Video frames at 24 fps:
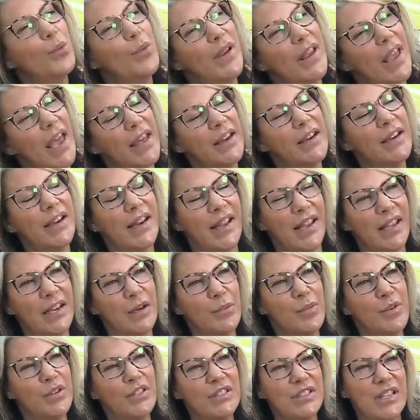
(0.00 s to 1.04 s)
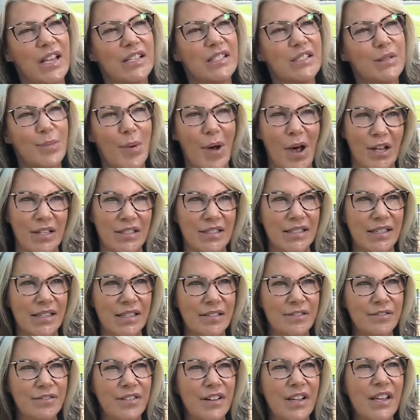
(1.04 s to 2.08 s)
We had an animal test
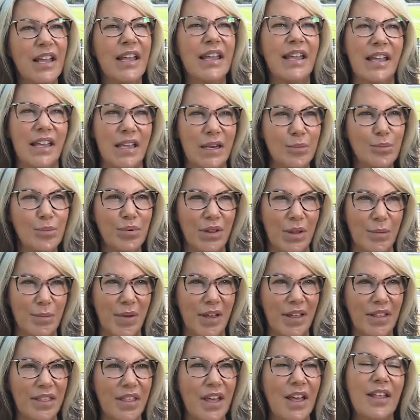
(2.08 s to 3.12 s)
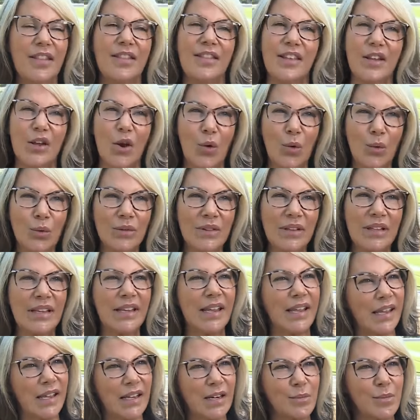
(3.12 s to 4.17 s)
positive in Plymouth, the
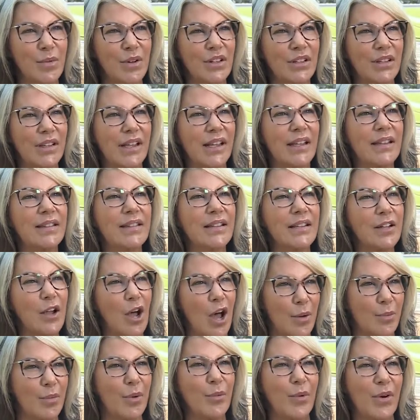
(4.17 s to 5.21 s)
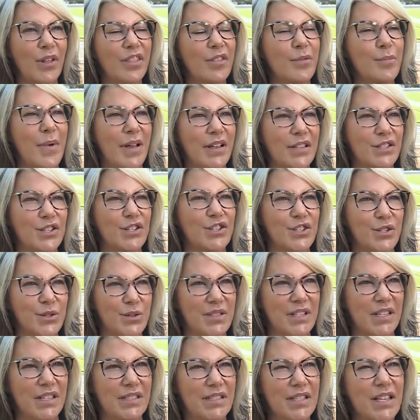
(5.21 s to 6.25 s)
only animal in the Commonwealth of
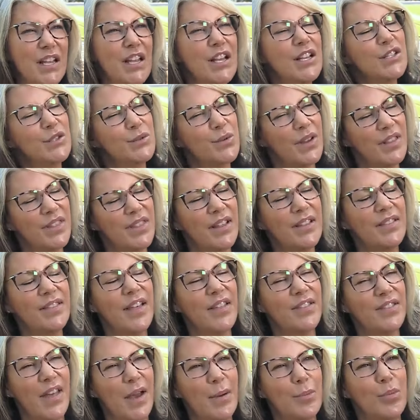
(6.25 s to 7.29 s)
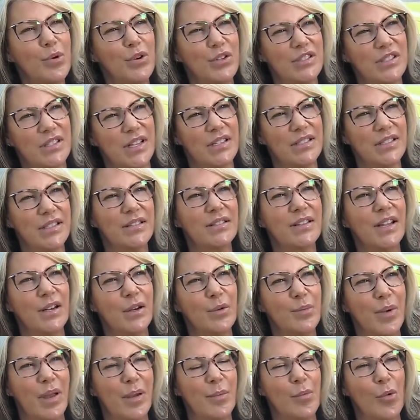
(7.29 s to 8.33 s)
Massachusetts. So I think that that puts us a
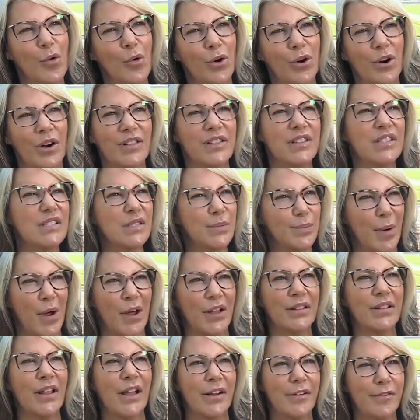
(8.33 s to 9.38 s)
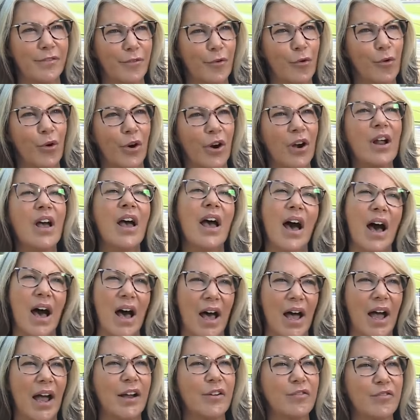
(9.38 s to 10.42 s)
little bit more in the spotlight for a
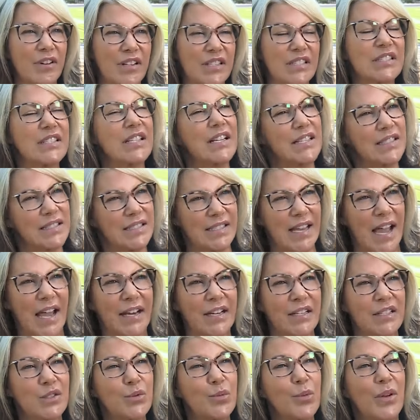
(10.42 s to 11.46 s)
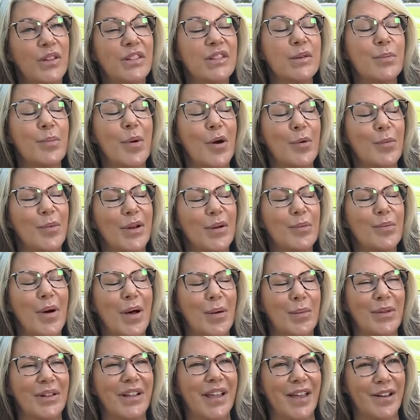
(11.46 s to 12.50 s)
high risk status with Department of
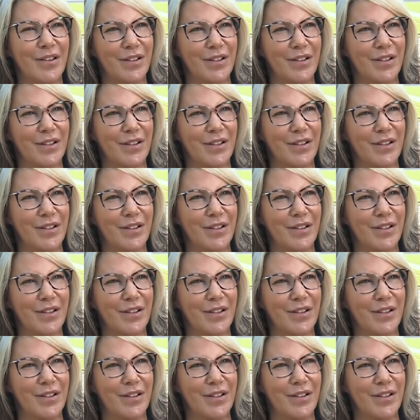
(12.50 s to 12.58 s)
Public